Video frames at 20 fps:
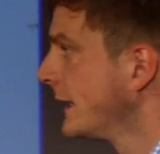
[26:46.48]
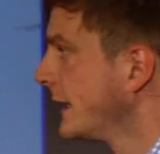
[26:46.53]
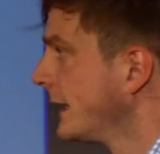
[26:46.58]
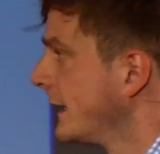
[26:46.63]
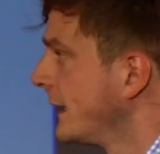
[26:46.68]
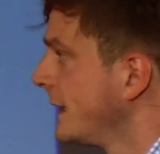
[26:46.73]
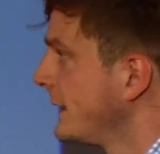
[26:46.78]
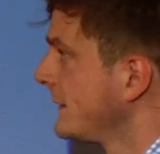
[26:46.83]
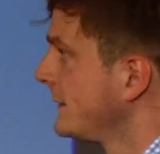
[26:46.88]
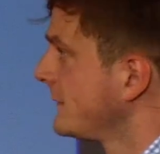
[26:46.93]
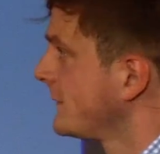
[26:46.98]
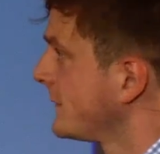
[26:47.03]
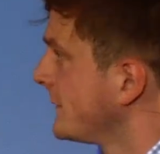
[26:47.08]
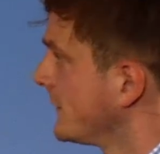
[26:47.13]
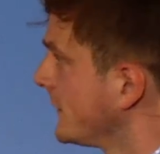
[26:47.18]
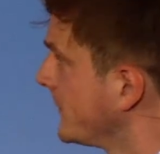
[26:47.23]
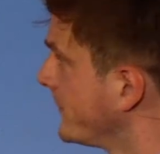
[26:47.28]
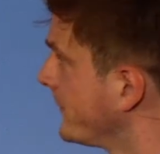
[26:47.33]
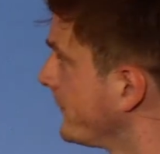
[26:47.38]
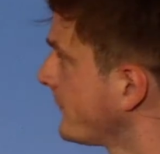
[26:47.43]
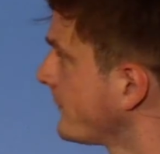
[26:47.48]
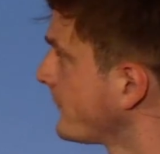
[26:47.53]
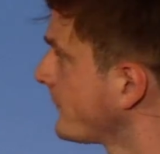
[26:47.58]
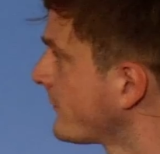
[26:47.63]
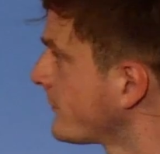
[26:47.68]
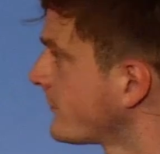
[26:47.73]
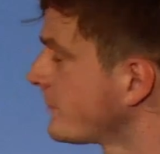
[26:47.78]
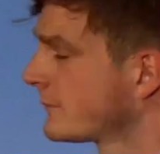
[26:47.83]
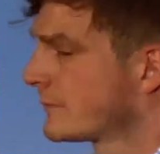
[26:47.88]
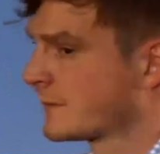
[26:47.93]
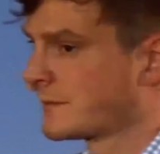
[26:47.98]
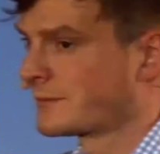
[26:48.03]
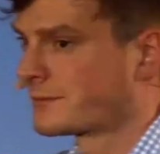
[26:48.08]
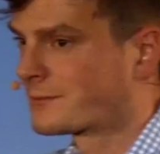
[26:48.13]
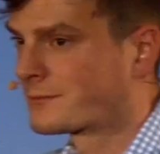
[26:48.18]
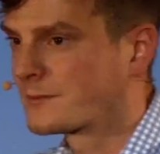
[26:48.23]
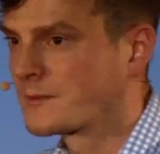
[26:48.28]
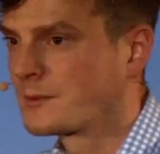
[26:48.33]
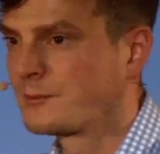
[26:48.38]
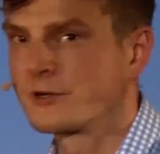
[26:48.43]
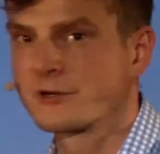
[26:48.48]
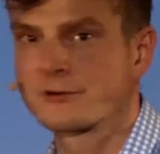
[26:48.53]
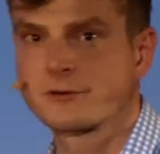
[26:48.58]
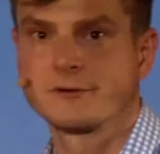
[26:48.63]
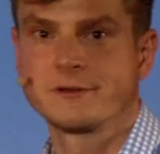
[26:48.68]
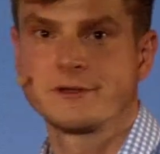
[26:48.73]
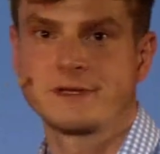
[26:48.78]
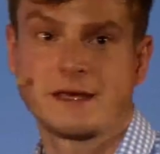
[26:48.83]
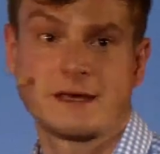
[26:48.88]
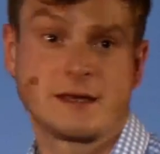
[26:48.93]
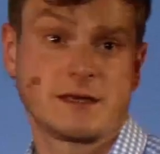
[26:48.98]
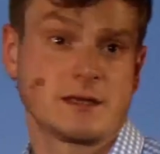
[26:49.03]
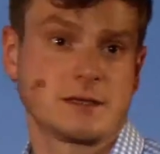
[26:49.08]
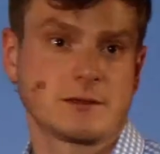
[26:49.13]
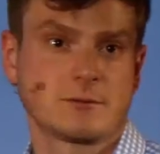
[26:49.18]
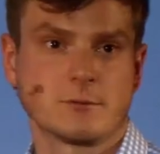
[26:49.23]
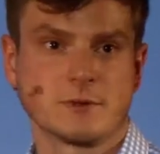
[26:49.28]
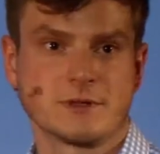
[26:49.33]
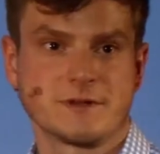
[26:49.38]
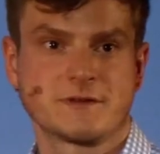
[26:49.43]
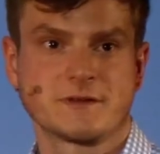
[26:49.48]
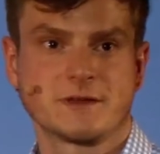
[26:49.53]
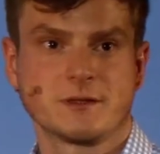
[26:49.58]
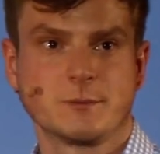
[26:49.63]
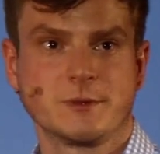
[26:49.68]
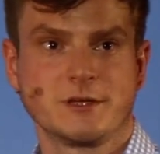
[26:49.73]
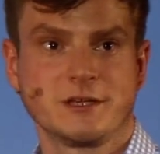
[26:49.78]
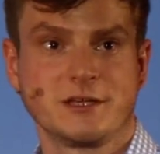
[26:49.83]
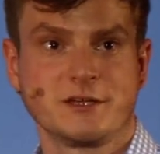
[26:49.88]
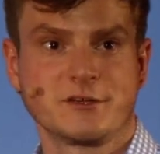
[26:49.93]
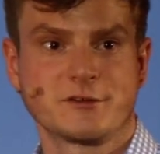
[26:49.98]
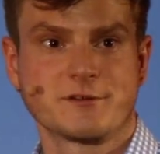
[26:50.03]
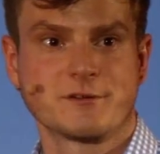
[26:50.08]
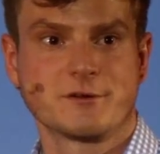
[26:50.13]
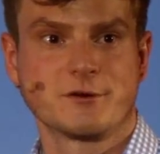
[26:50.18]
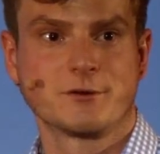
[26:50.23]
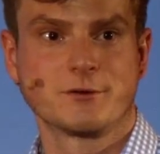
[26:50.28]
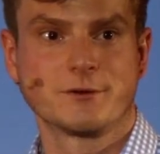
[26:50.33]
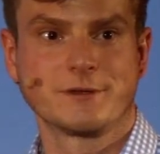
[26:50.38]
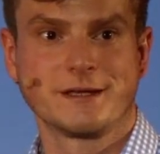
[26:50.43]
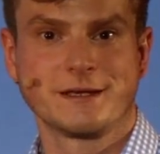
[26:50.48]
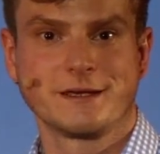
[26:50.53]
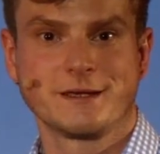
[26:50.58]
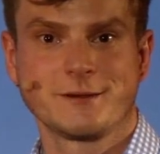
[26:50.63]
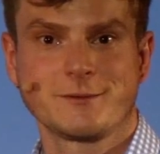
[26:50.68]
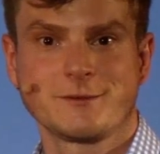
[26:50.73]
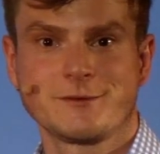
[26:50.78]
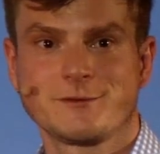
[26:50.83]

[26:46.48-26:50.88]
And Marco and I will still be here the whole day.